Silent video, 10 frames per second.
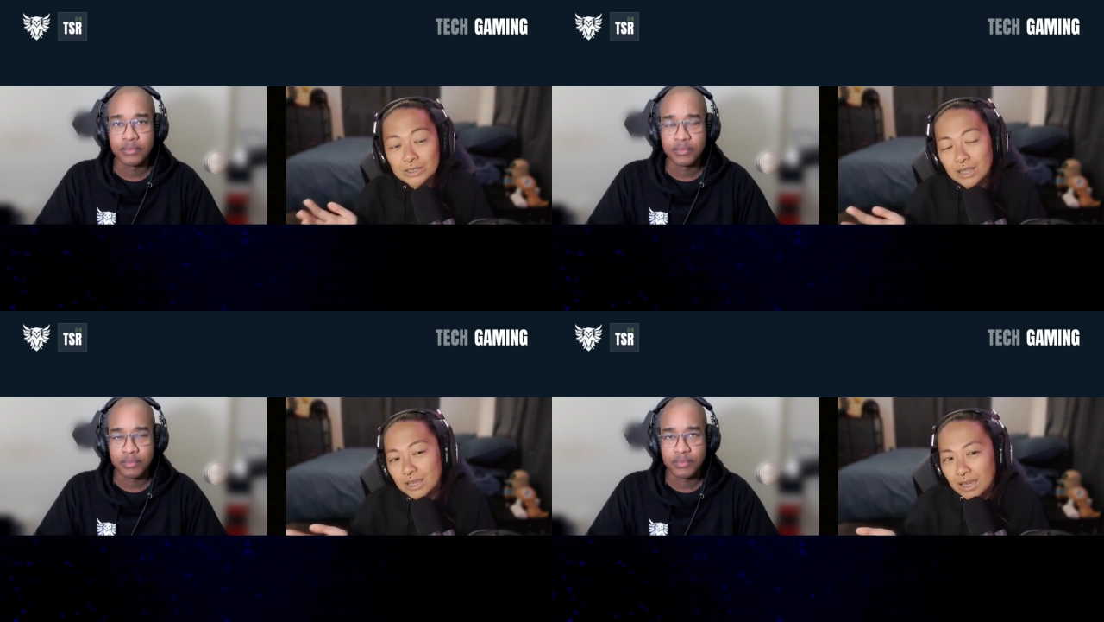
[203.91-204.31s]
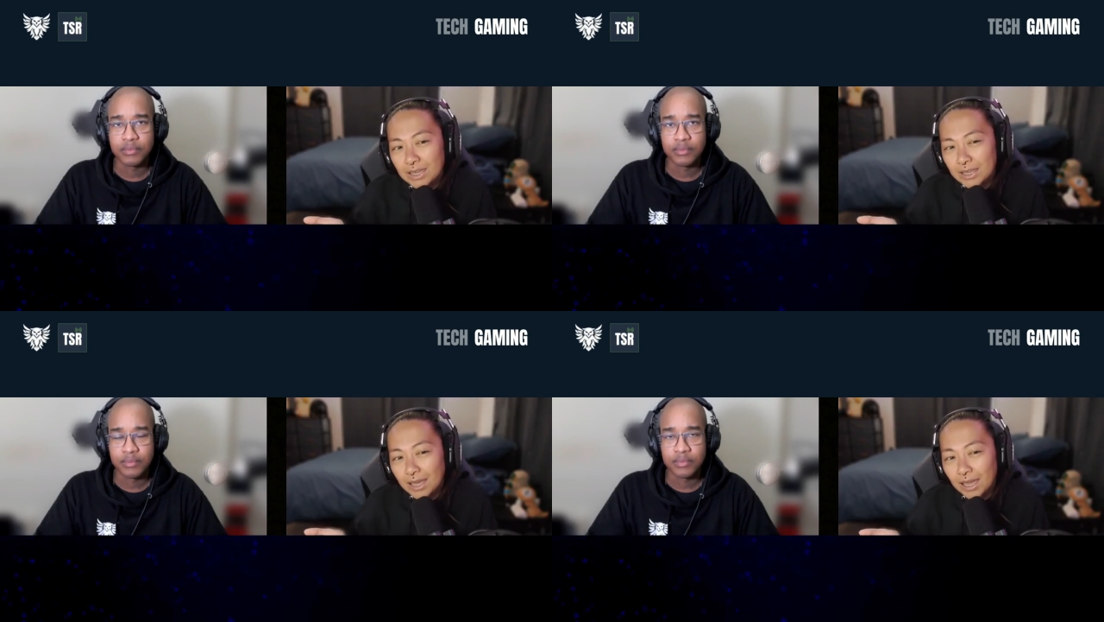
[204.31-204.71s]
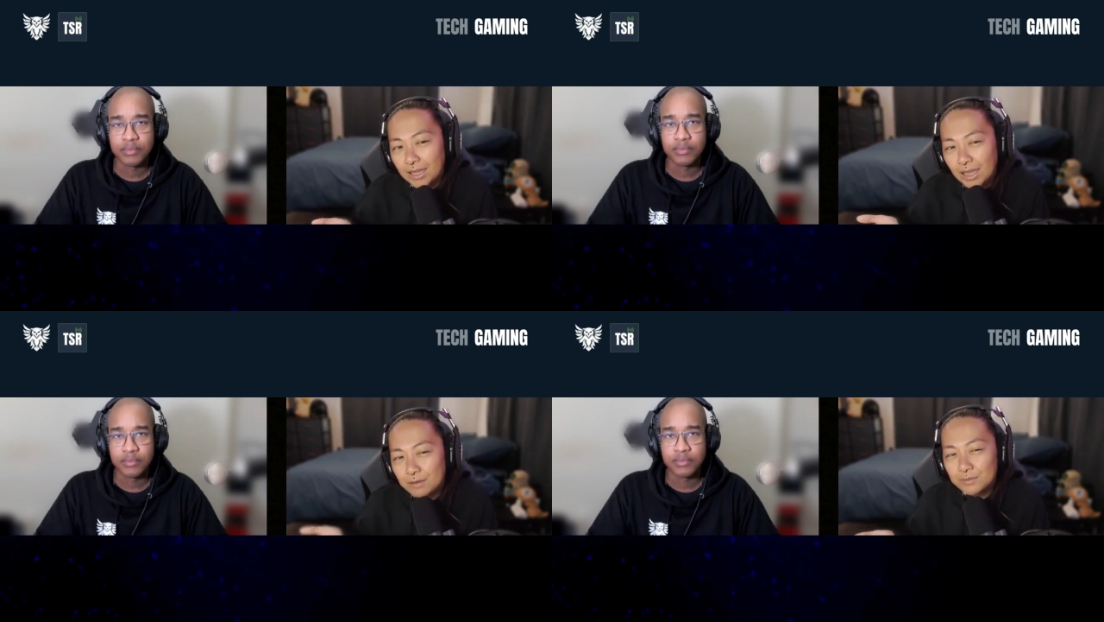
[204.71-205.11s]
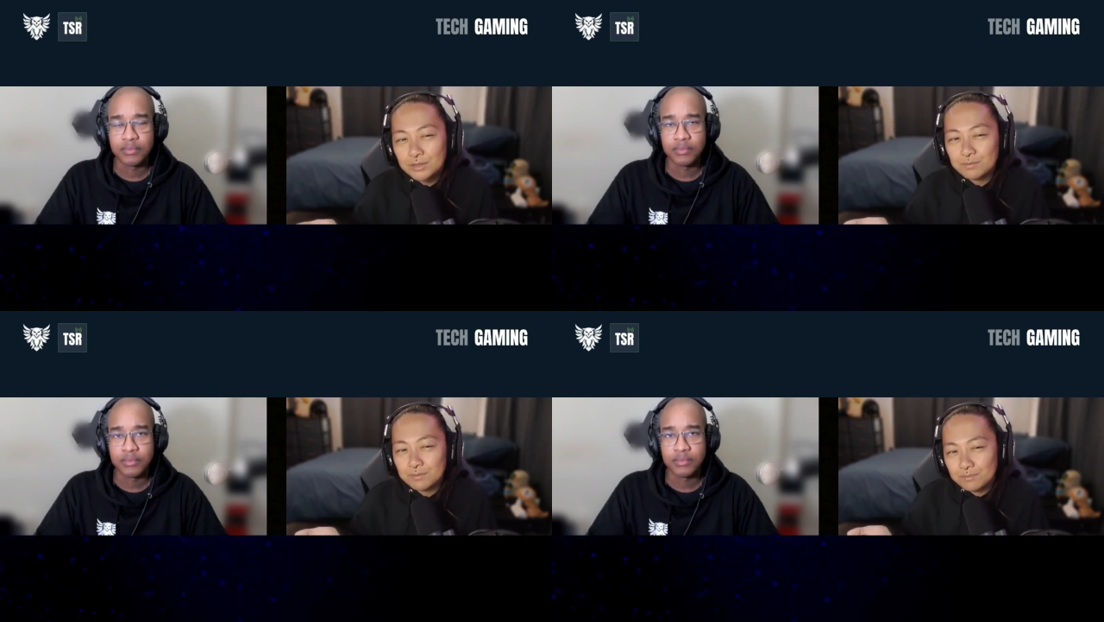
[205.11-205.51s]
Speaker 1: Like I, I can't really
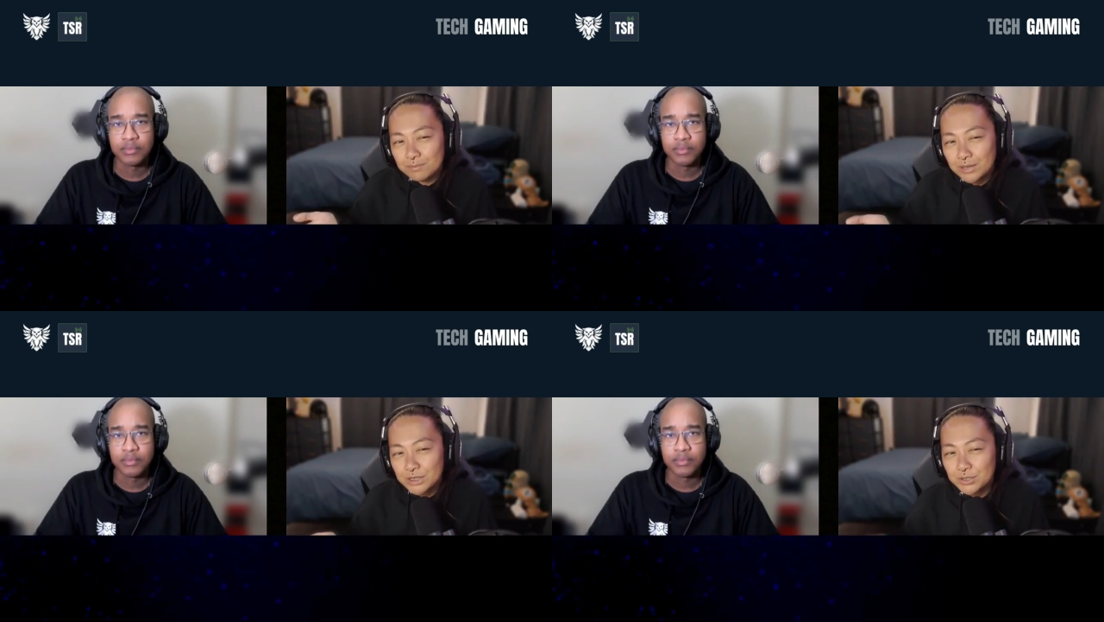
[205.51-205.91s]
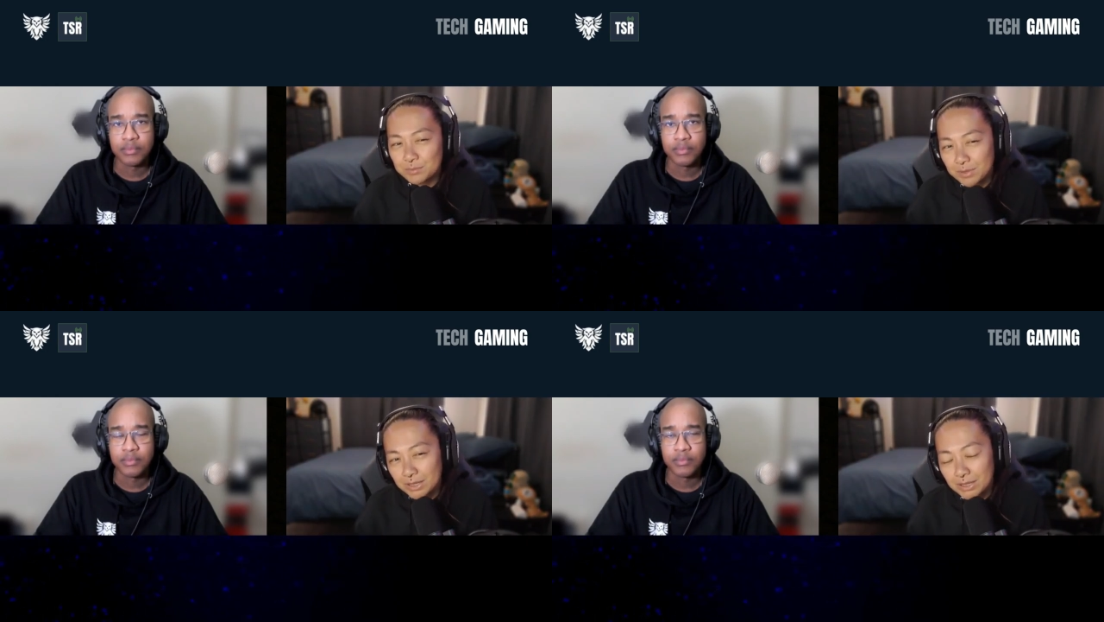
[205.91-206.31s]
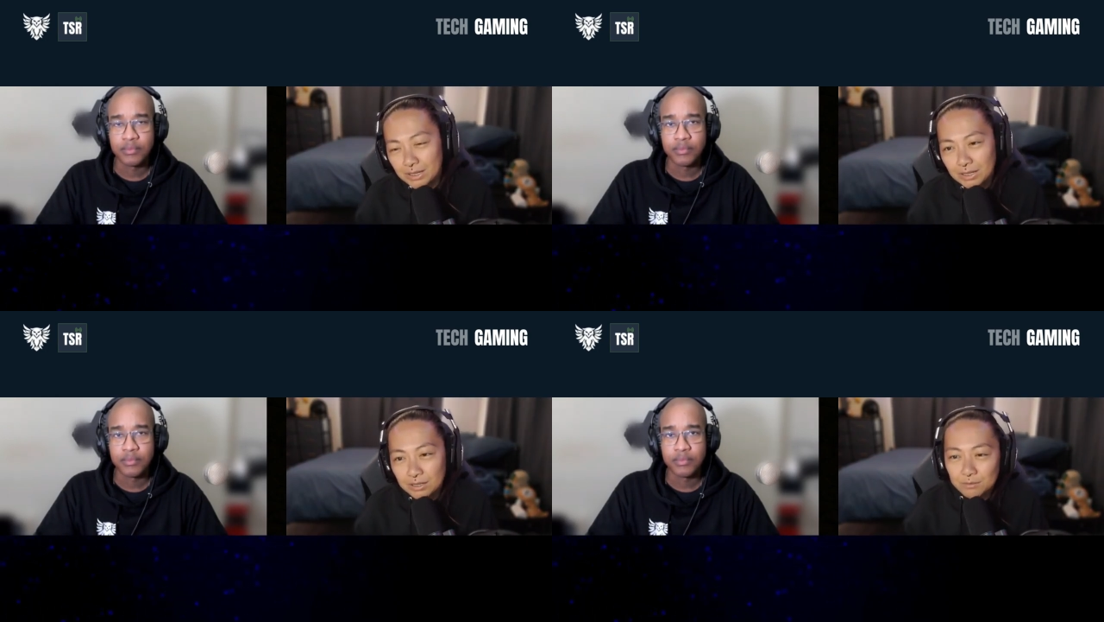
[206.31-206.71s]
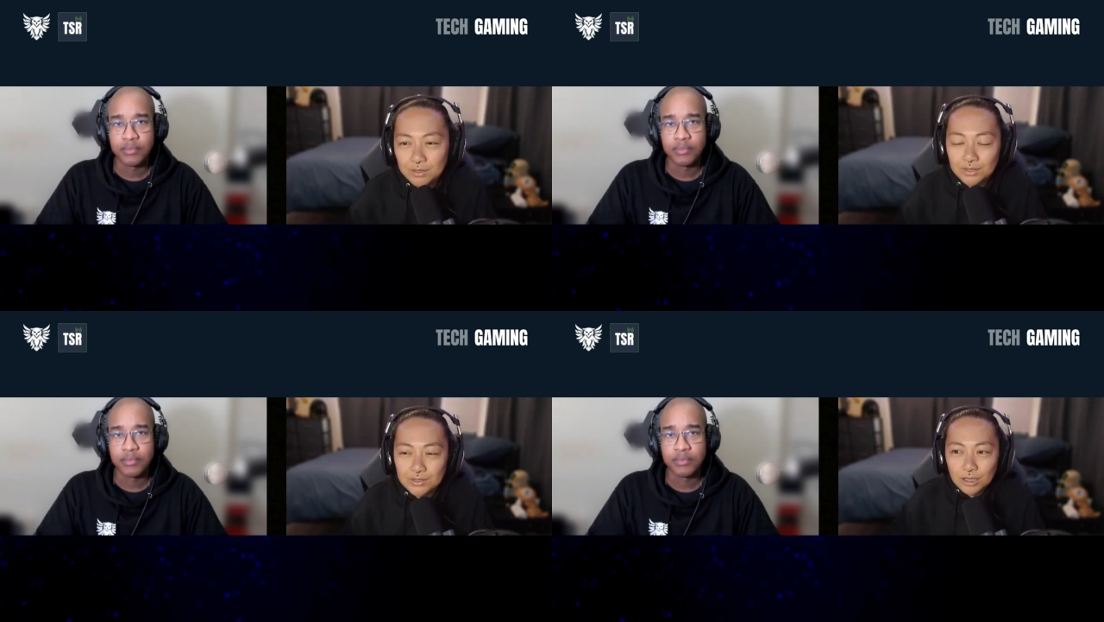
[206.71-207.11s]
picture playing it anywhere
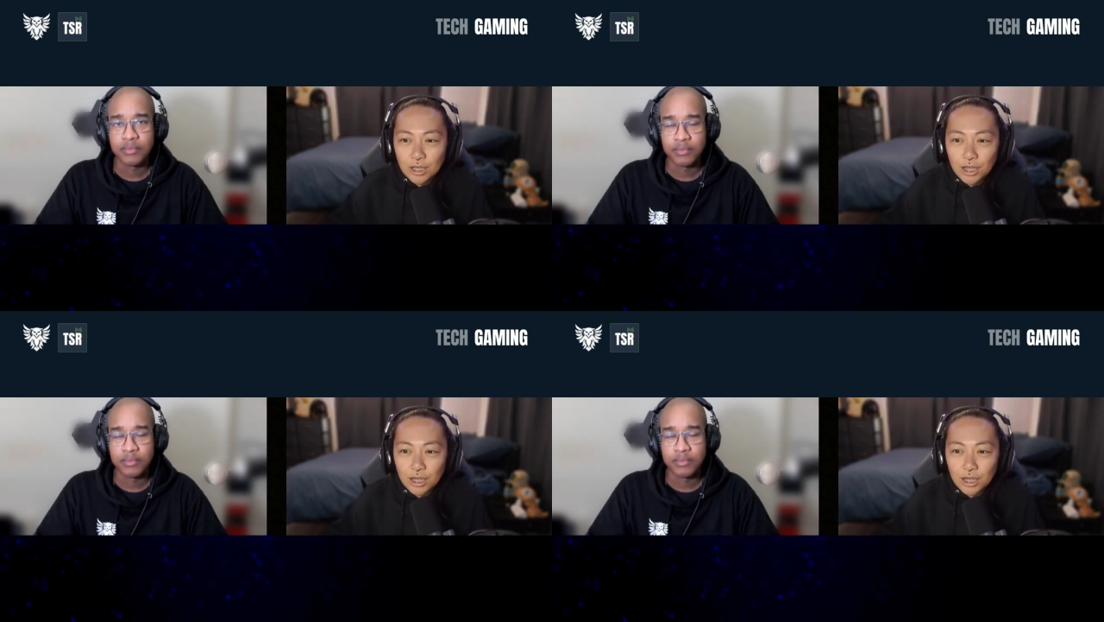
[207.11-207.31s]
else.